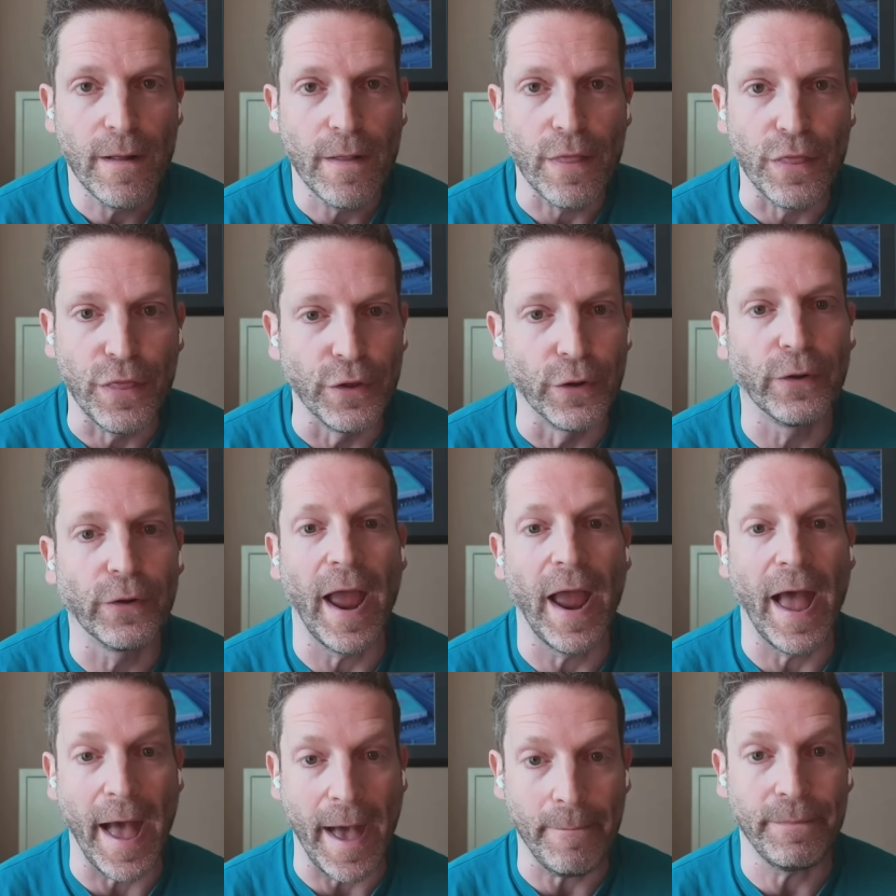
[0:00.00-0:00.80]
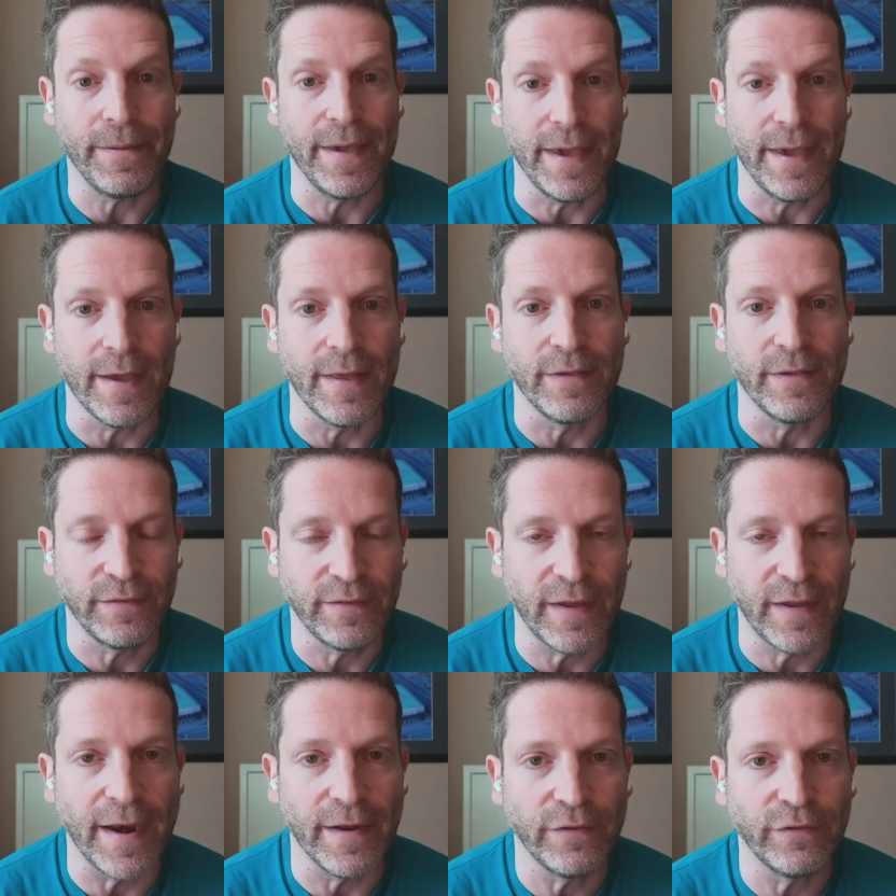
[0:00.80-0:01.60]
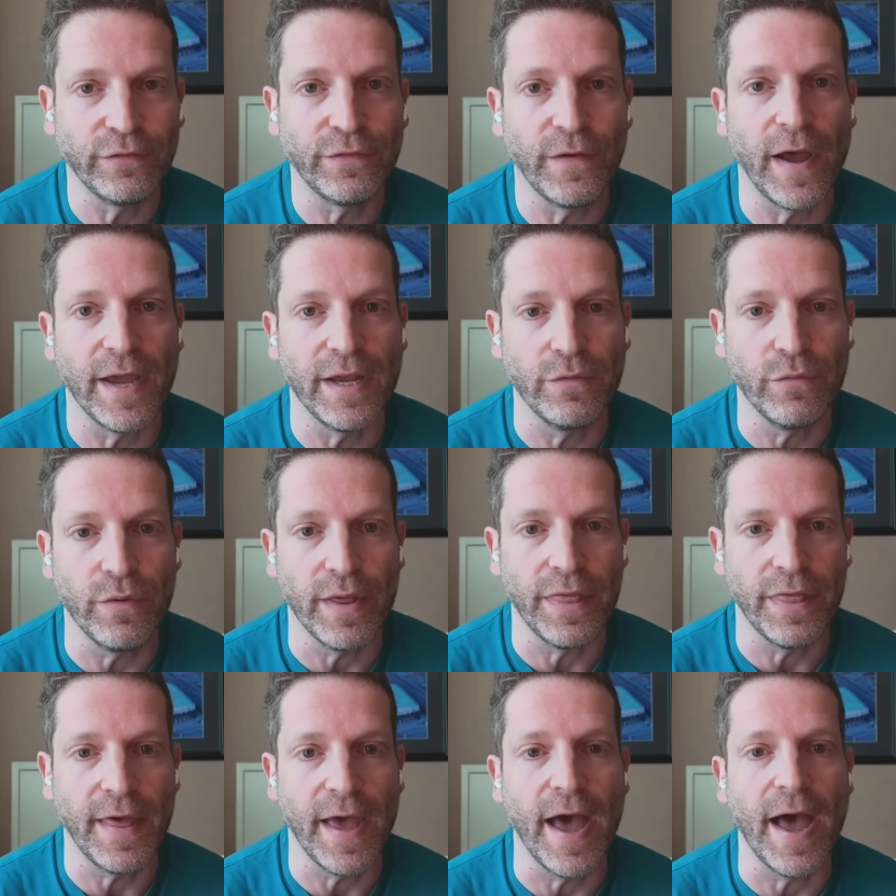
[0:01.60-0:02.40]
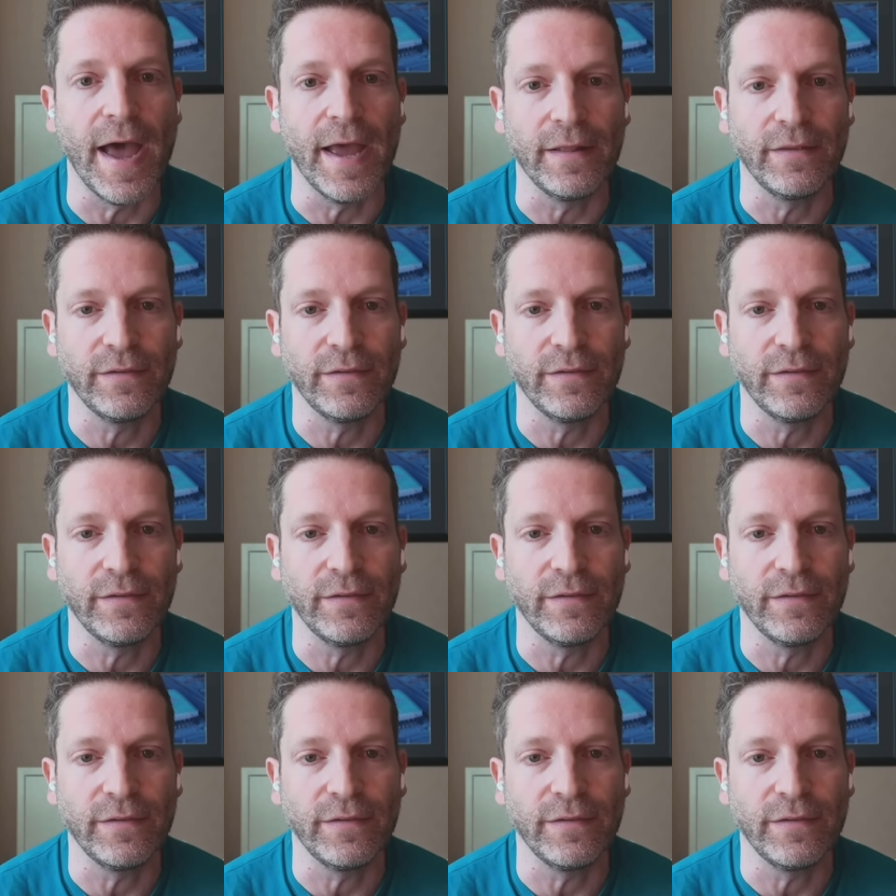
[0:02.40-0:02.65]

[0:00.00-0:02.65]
they're happy and satisfied with that.